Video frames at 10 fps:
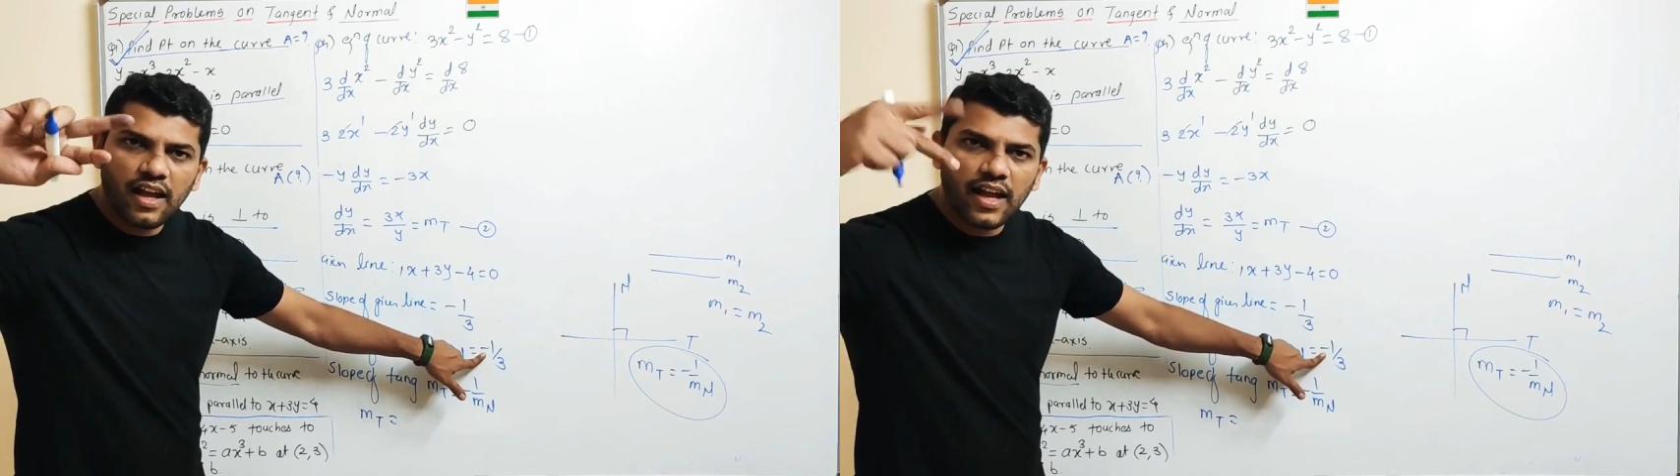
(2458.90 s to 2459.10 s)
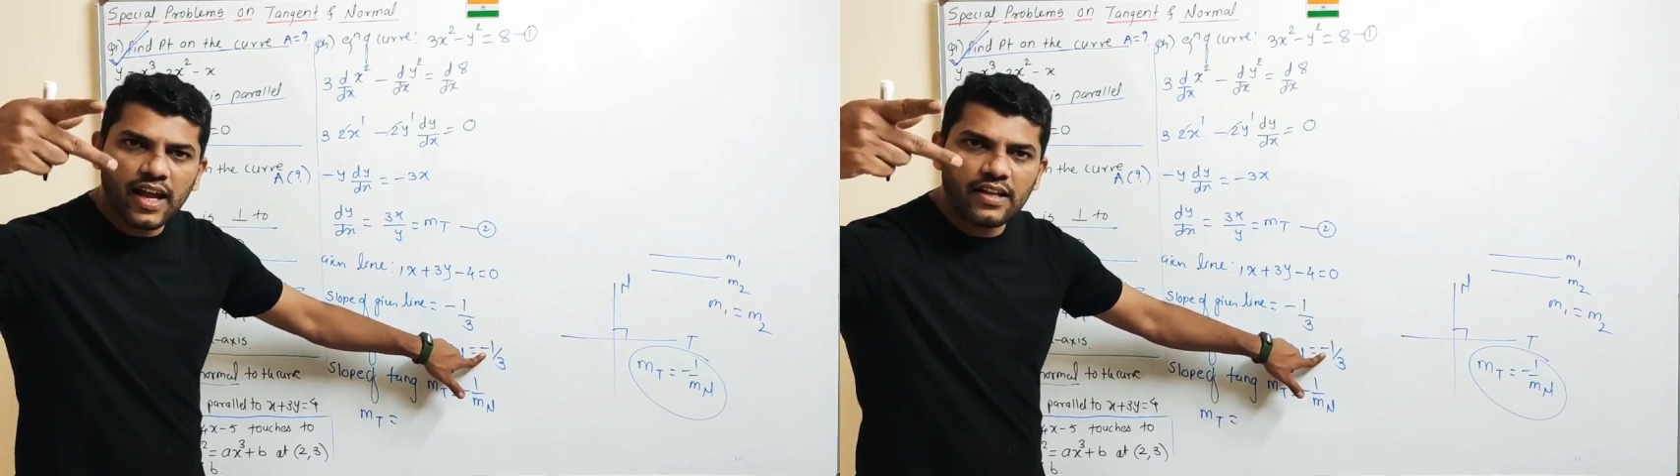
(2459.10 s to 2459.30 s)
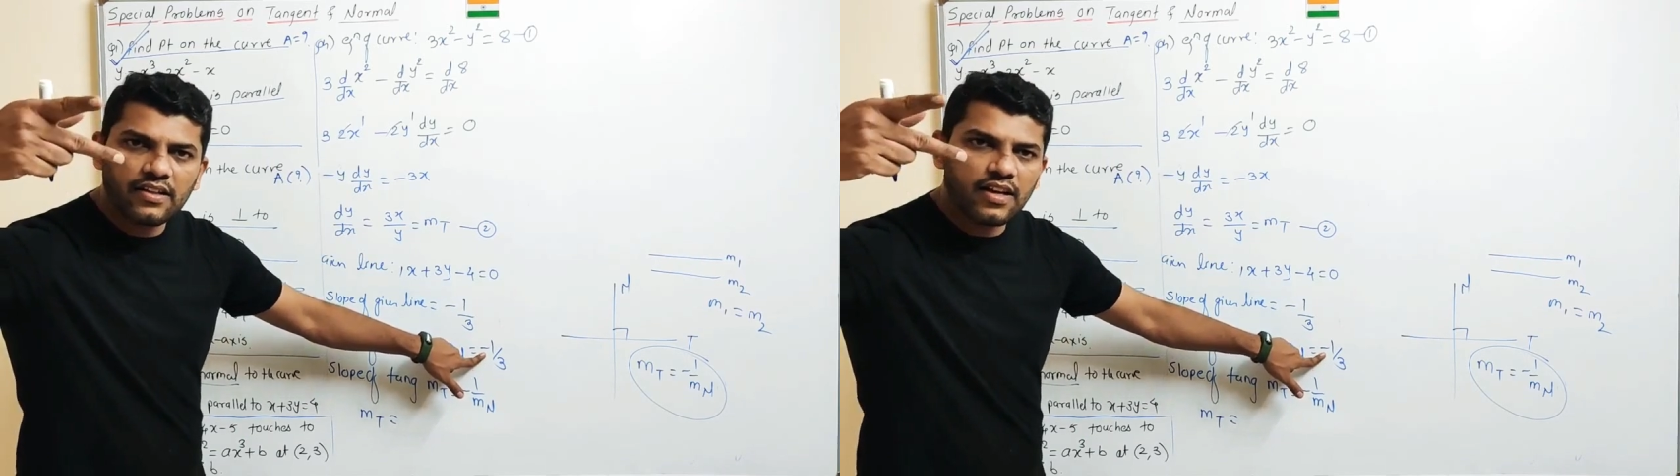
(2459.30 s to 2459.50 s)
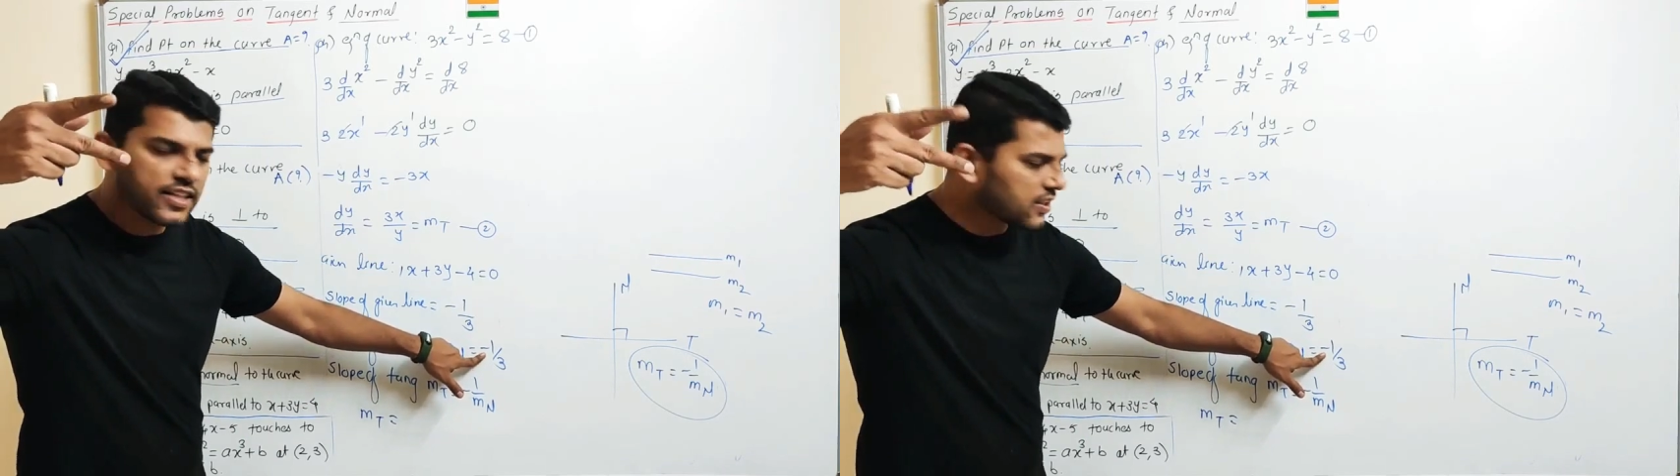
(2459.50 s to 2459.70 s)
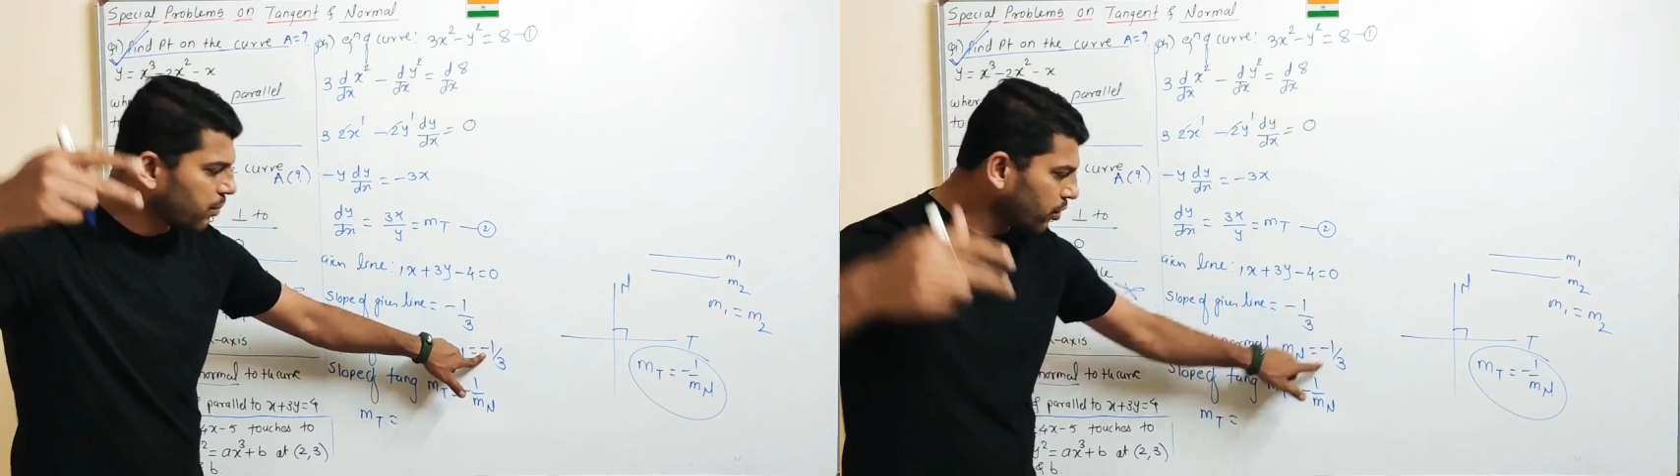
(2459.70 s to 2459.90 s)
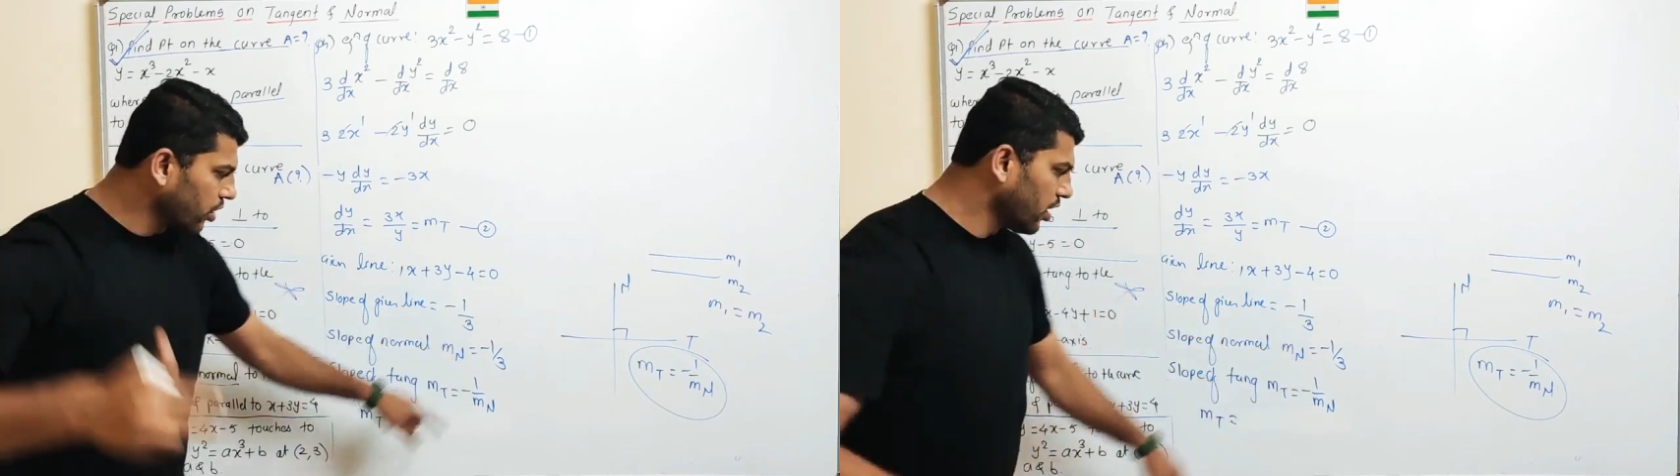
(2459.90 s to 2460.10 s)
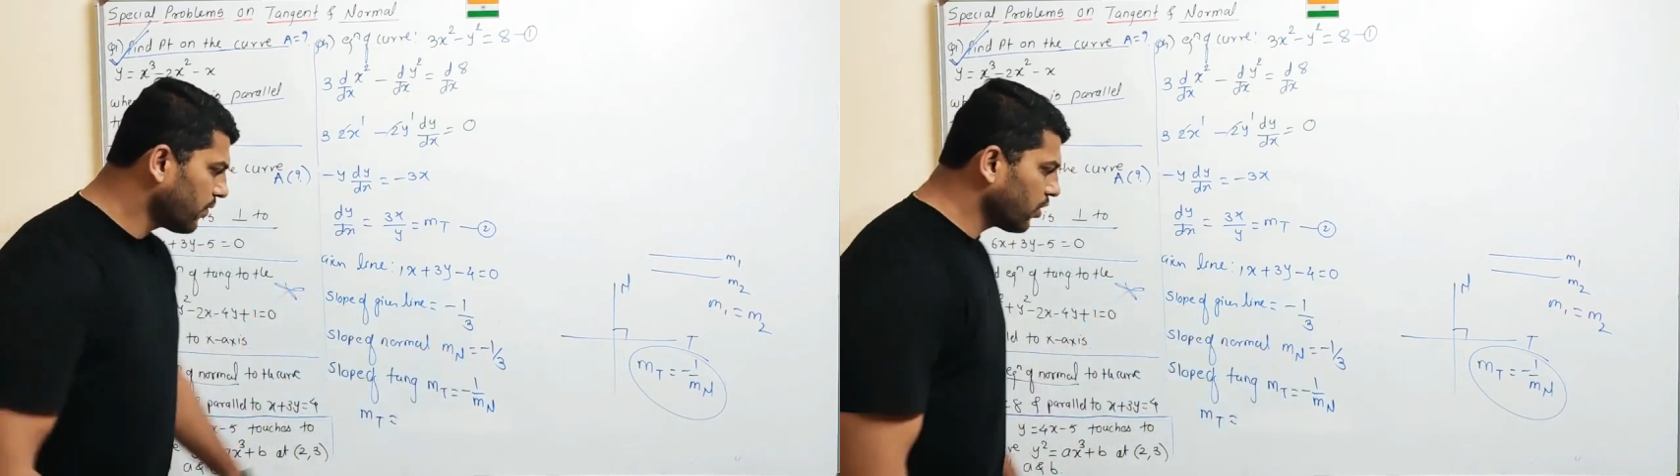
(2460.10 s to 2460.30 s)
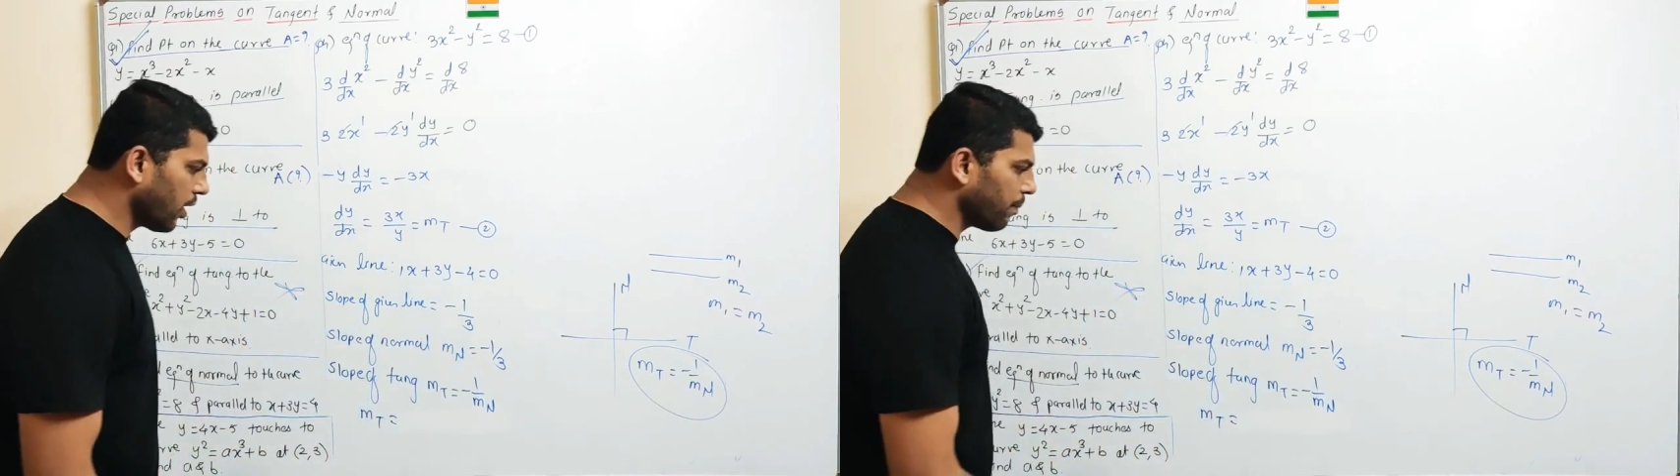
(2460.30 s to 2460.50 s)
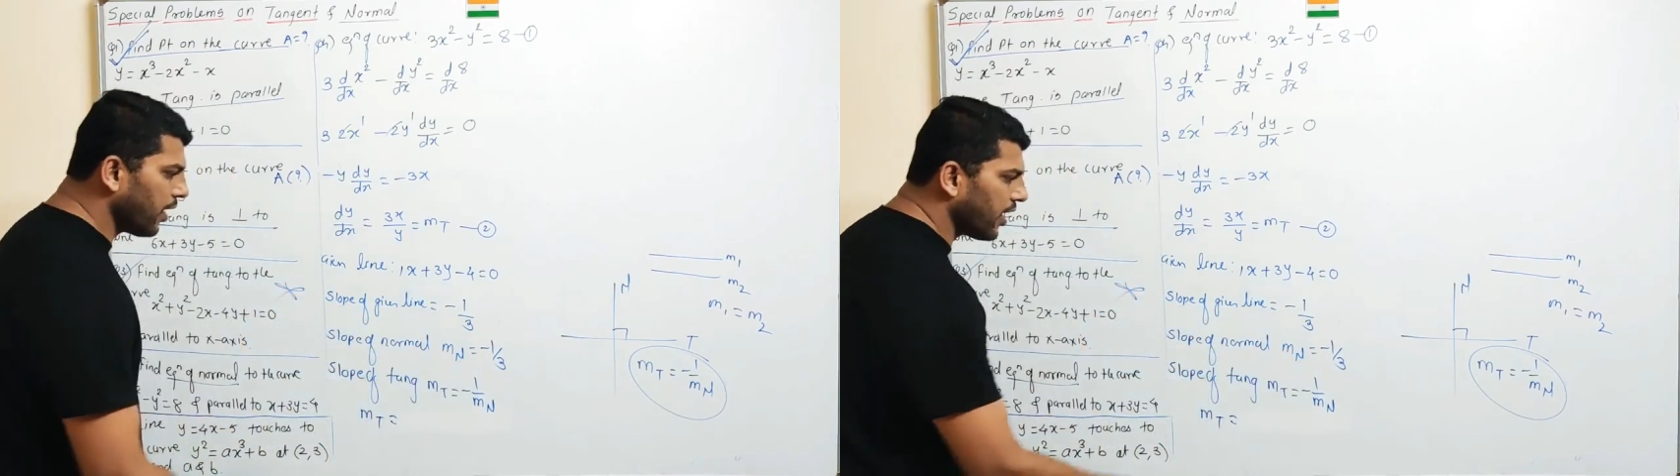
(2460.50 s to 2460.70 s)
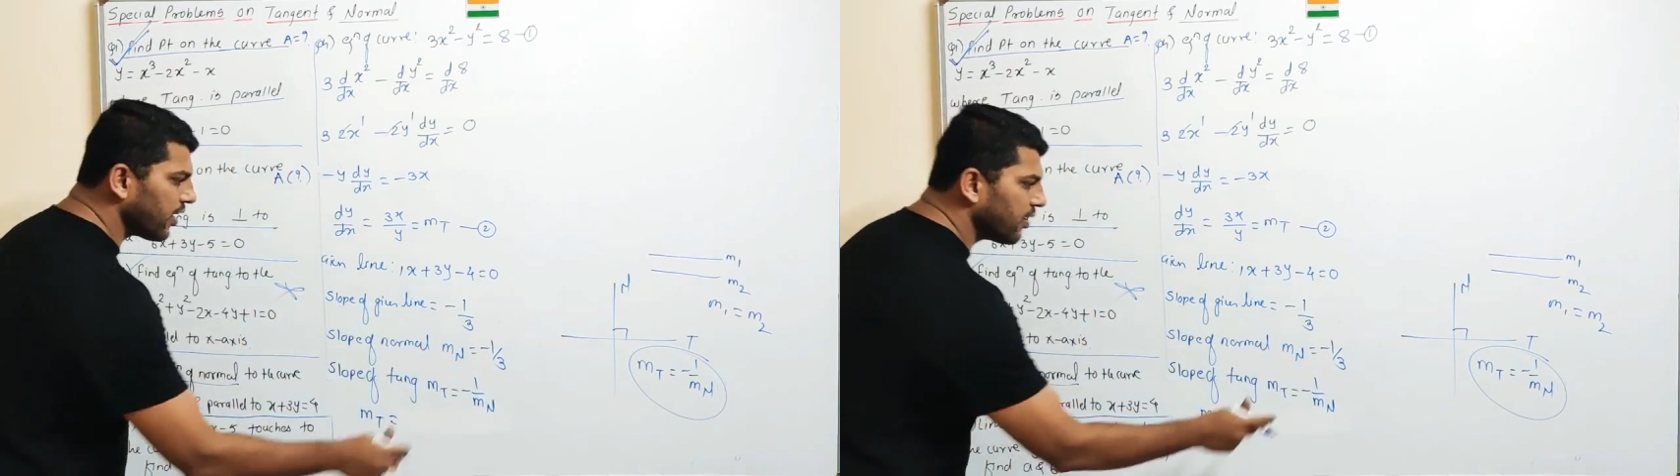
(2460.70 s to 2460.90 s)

and the reciprocal. If you apply